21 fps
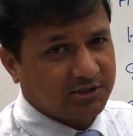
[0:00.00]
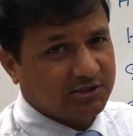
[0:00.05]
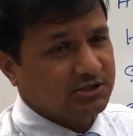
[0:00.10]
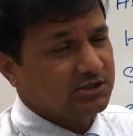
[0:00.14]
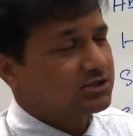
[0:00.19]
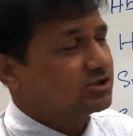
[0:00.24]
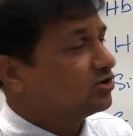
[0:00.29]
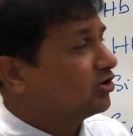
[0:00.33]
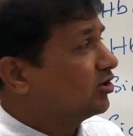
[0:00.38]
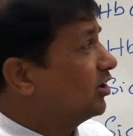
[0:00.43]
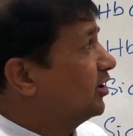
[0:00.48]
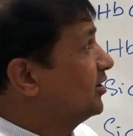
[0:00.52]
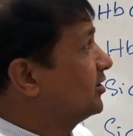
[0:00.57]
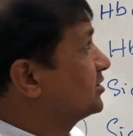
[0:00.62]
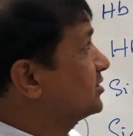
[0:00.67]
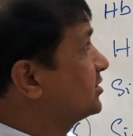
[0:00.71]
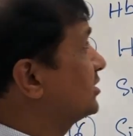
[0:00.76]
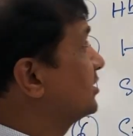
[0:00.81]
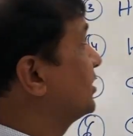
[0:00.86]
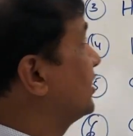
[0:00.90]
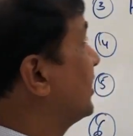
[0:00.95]
recessive
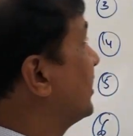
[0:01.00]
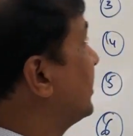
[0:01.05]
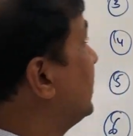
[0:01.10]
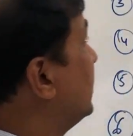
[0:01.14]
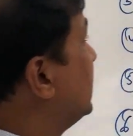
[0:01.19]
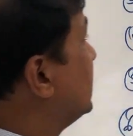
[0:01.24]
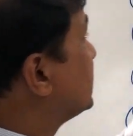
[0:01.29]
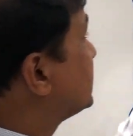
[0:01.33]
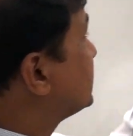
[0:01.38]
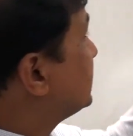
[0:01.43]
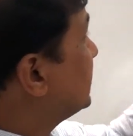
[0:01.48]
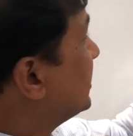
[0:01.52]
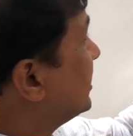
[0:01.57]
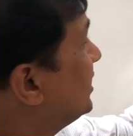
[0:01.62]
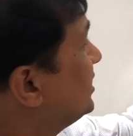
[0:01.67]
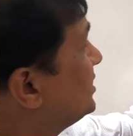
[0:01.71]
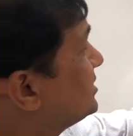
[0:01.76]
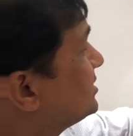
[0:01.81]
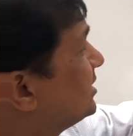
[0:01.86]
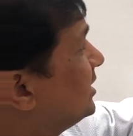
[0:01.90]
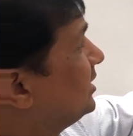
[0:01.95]
condition there.
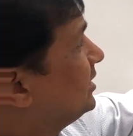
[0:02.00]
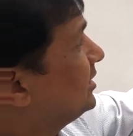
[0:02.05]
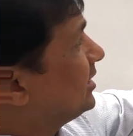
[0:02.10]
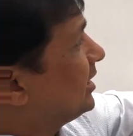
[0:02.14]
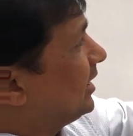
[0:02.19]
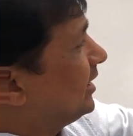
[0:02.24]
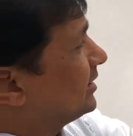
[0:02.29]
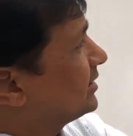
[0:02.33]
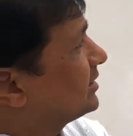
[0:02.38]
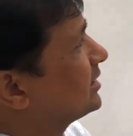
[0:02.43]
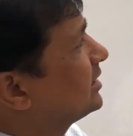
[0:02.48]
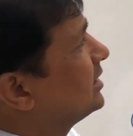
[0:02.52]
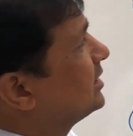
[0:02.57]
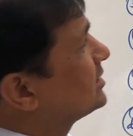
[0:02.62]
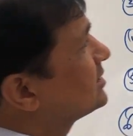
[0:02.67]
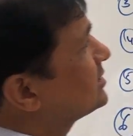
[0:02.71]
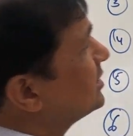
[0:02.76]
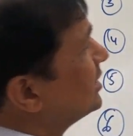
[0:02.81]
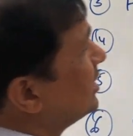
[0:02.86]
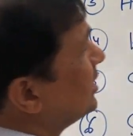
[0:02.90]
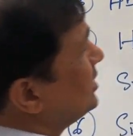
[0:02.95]
Sickle cell trait.
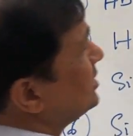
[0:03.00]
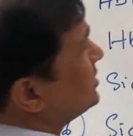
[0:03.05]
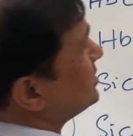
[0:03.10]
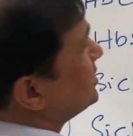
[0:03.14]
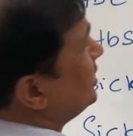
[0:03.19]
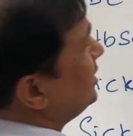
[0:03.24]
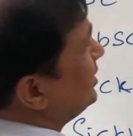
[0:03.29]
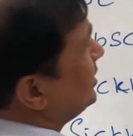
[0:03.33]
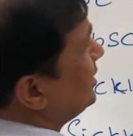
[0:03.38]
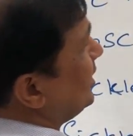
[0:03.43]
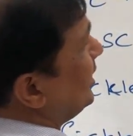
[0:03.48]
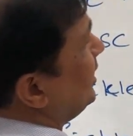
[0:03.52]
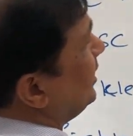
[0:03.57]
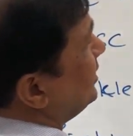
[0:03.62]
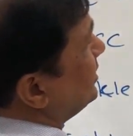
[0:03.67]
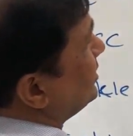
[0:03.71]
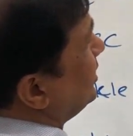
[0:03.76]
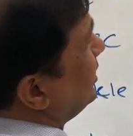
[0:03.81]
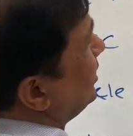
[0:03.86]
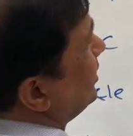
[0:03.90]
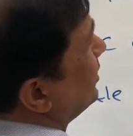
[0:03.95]
Sickle cell
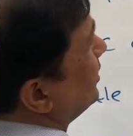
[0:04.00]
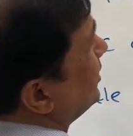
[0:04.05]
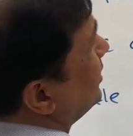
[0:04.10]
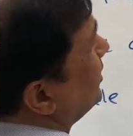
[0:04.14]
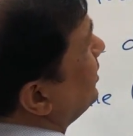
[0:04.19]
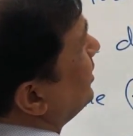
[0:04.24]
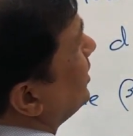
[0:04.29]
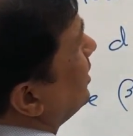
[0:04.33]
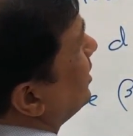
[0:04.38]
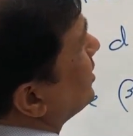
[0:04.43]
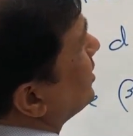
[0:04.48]
trait here.